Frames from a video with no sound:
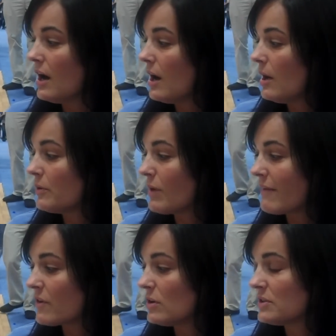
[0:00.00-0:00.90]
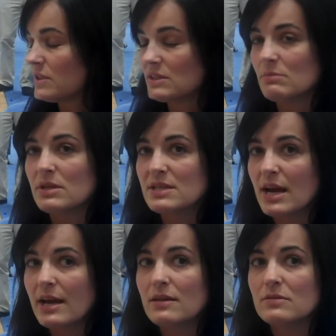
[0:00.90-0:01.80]
uh, graphical system
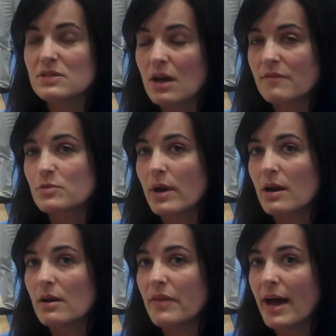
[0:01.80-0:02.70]
design software